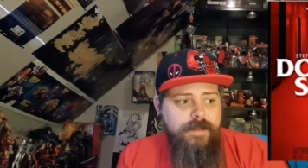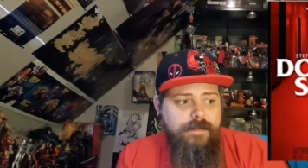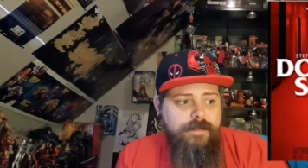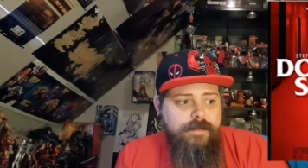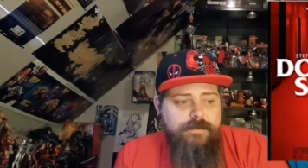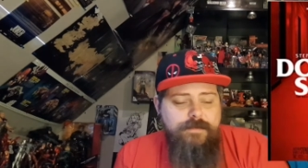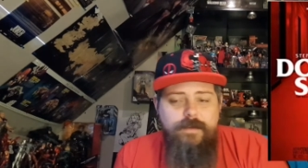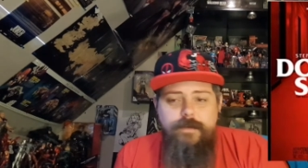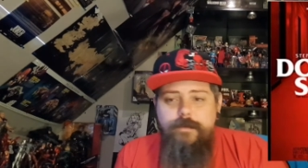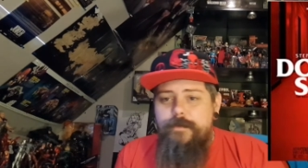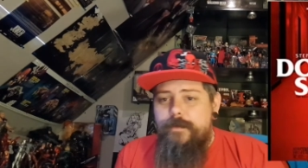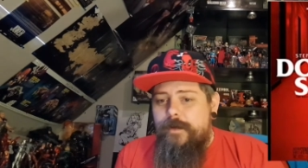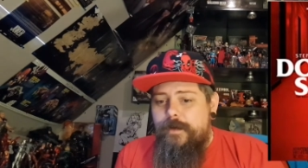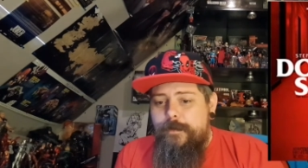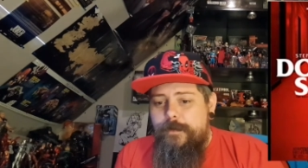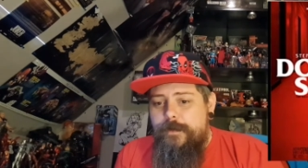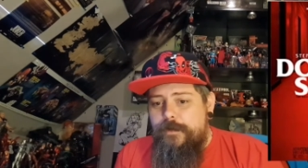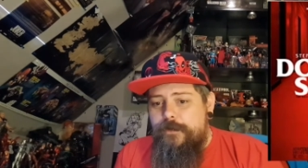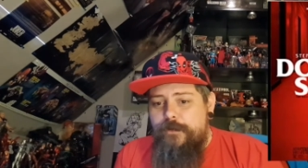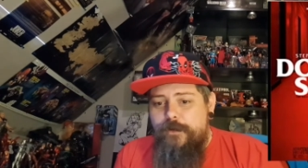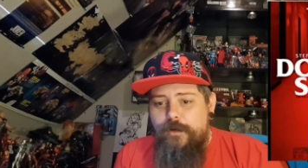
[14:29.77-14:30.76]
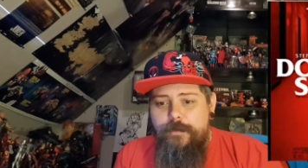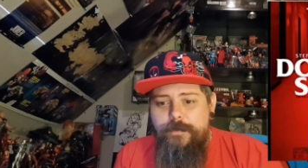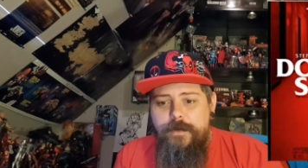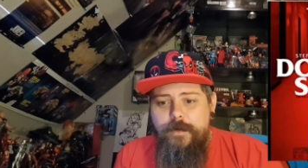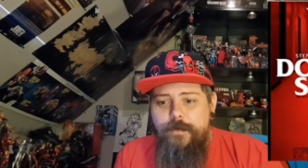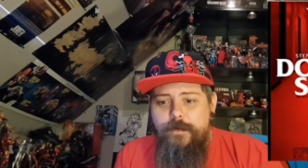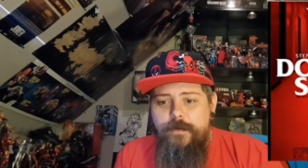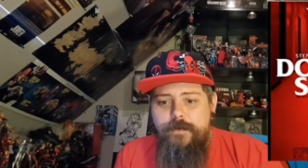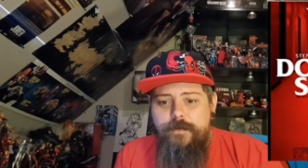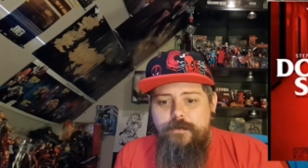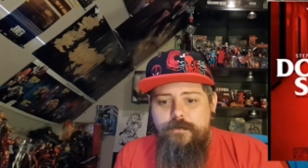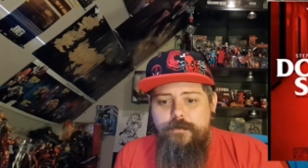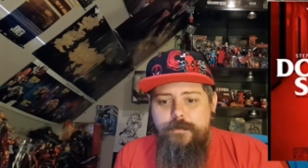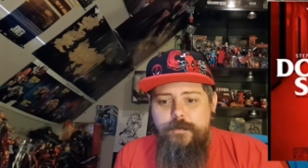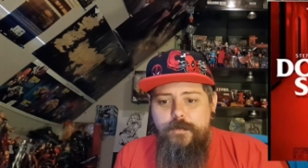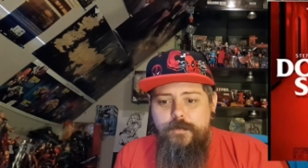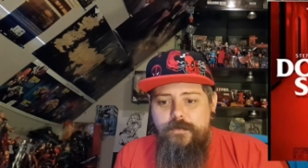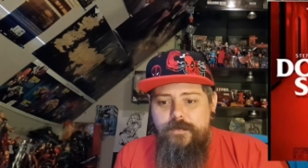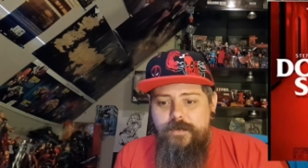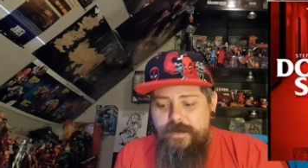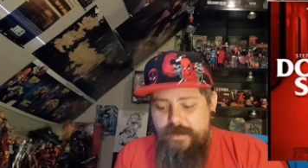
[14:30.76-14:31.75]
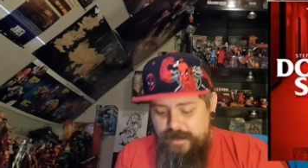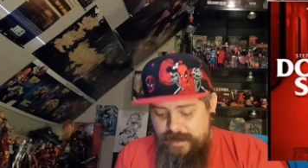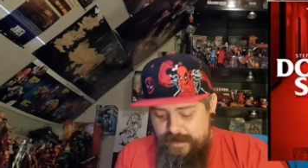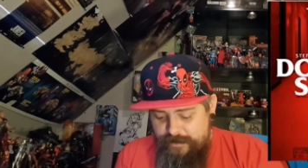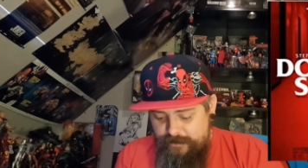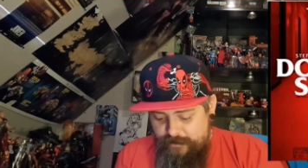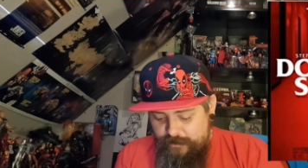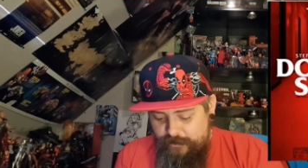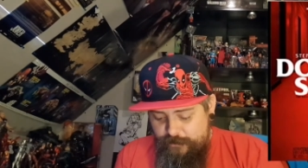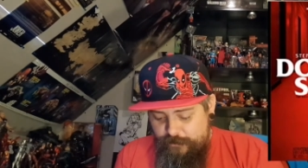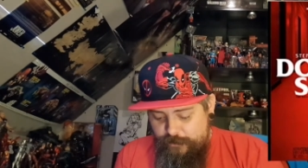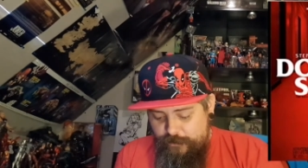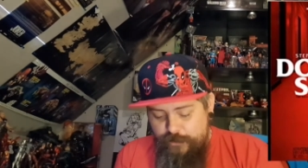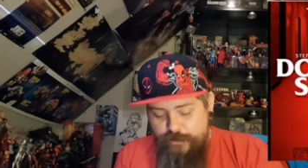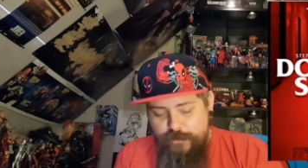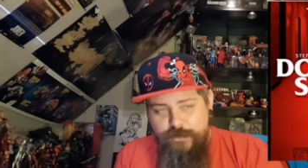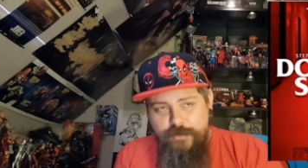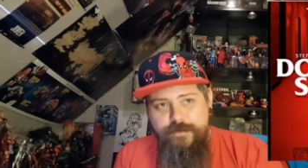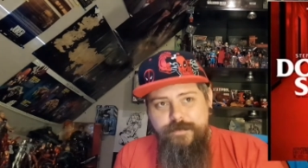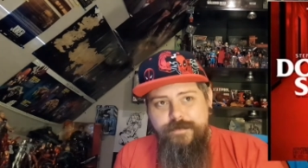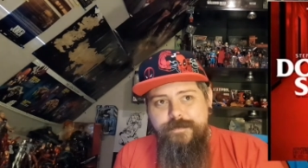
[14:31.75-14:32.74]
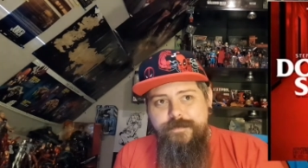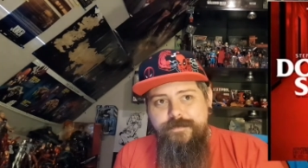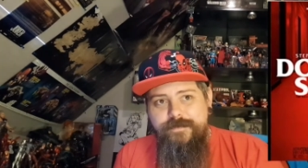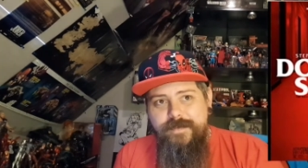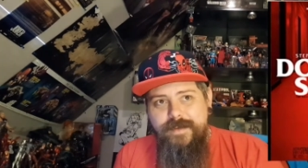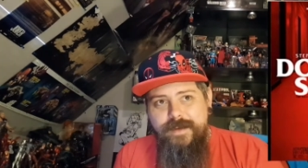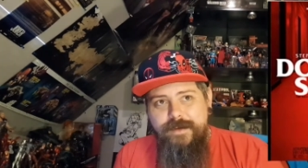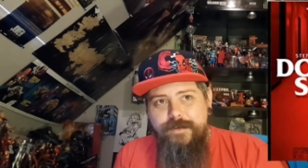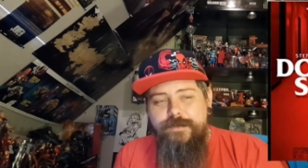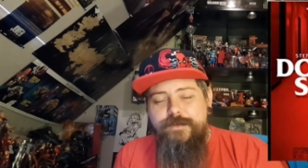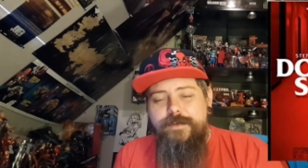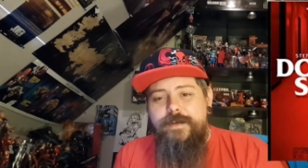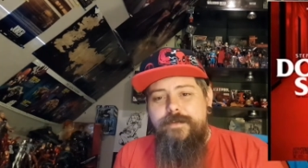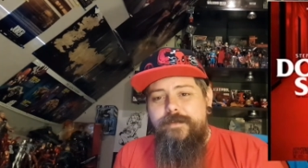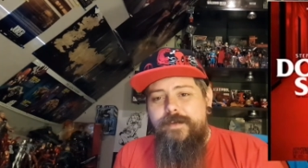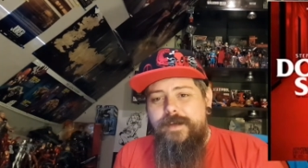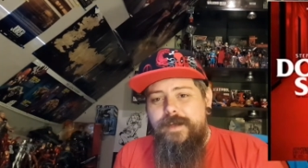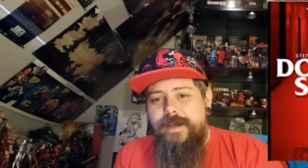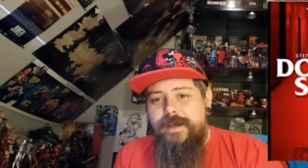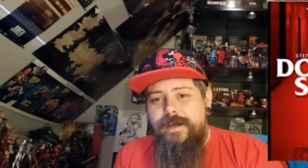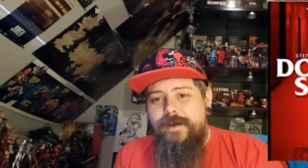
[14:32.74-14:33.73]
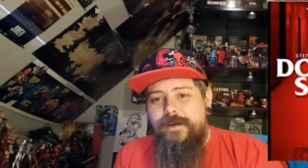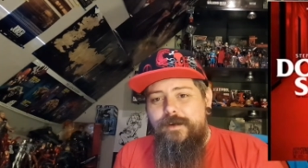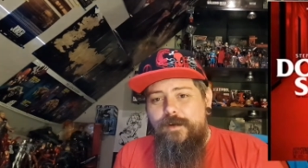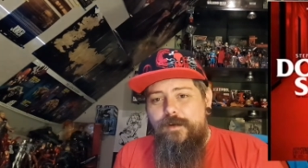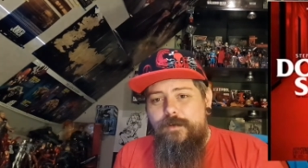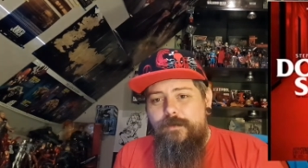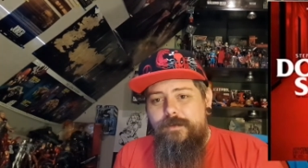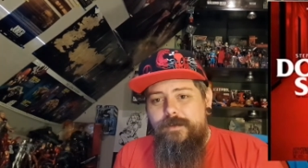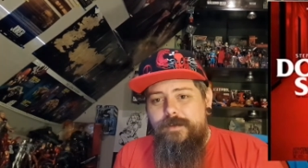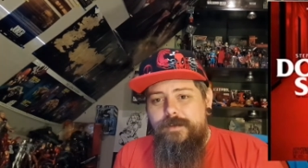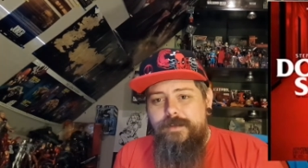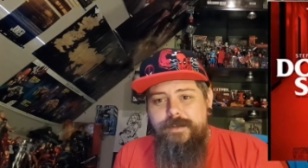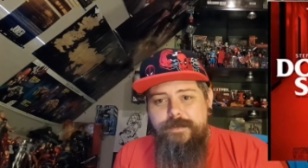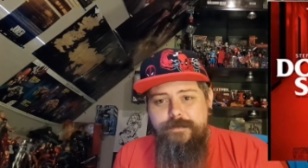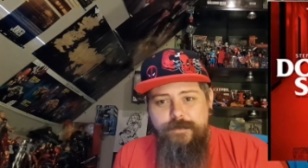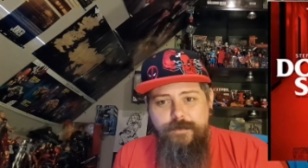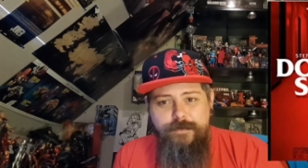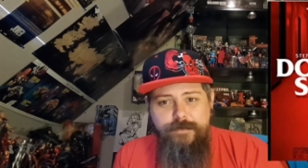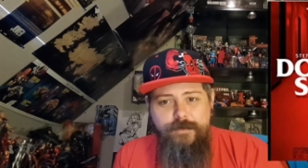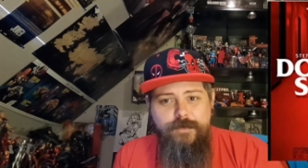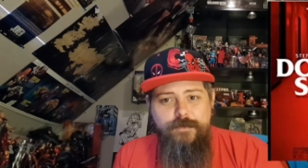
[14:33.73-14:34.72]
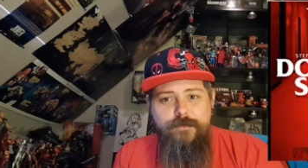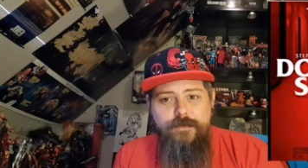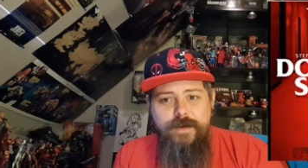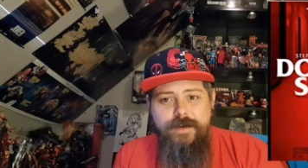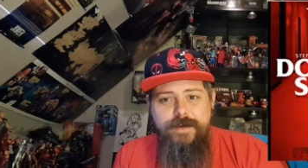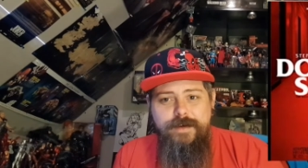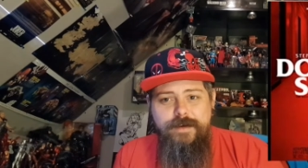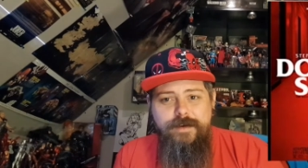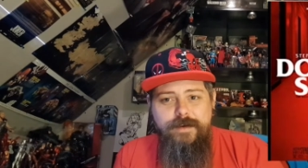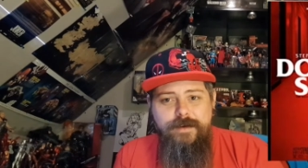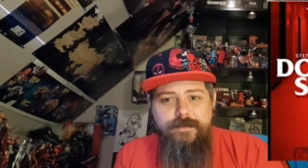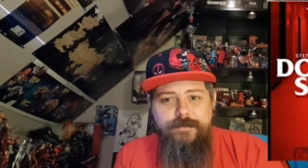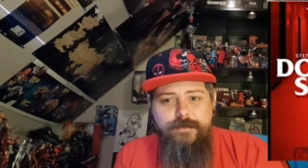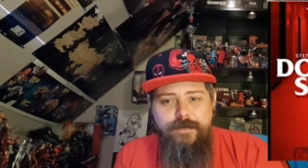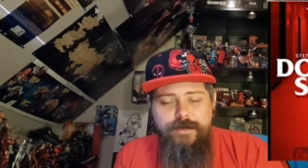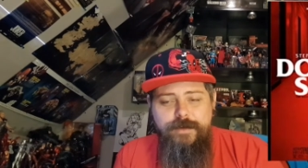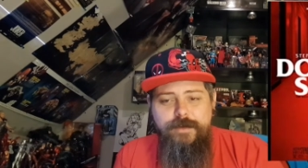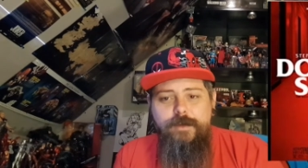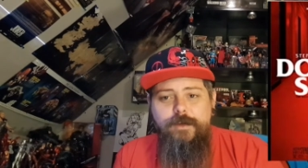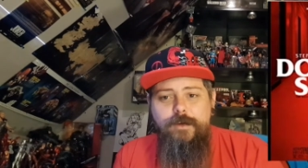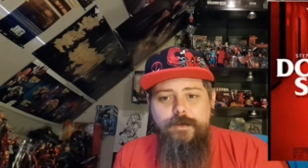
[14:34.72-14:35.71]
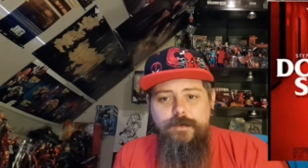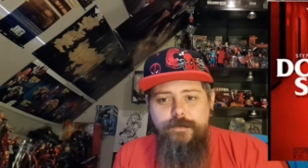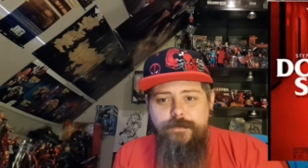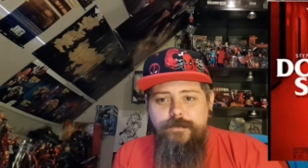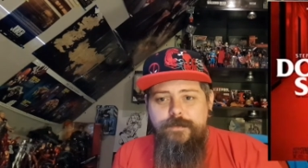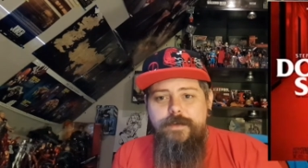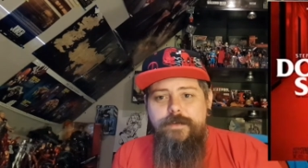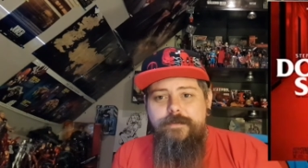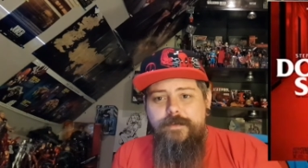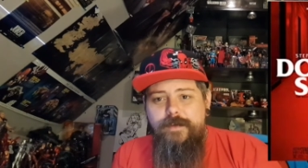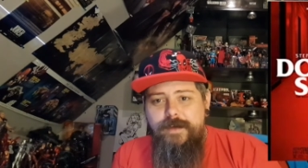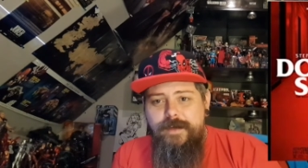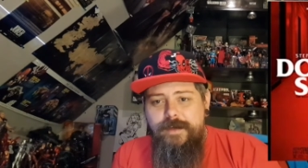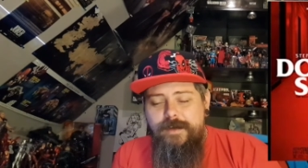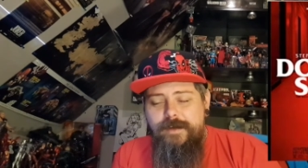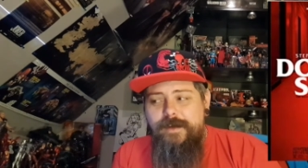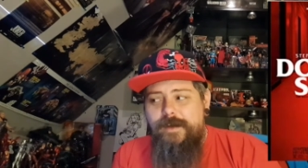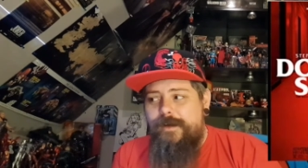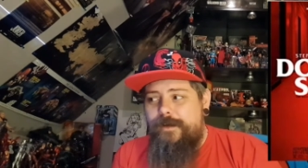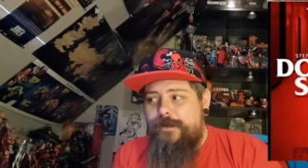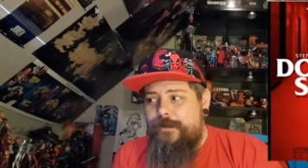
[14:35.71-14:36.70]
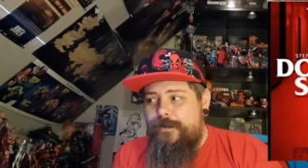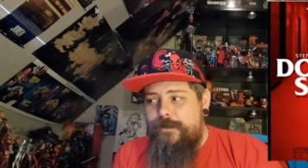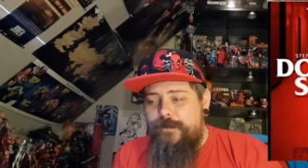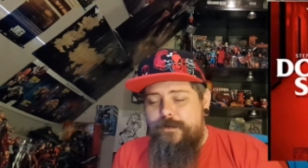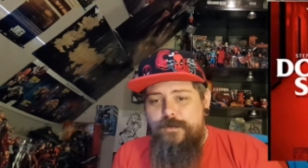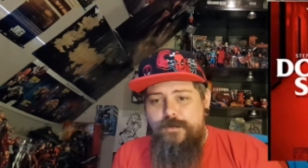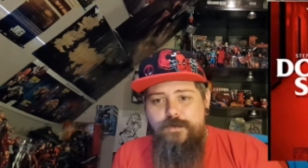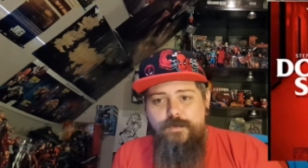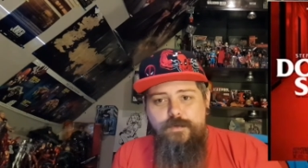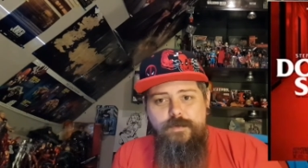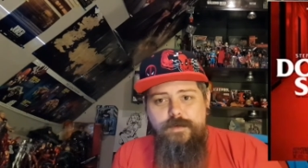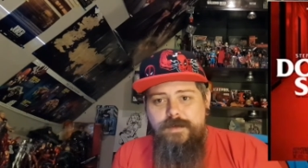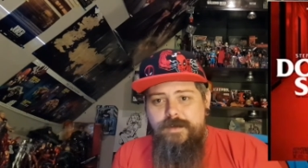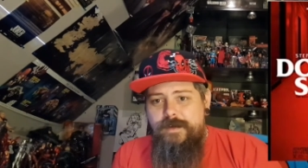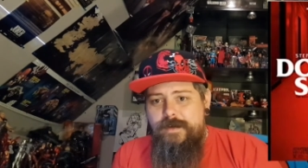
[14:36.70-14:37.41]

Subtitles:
There's nothing I would have chopped out of this movie, and to turn a Stephen King novel, even though I've not read it, I've read a lot of Stephen King, and I know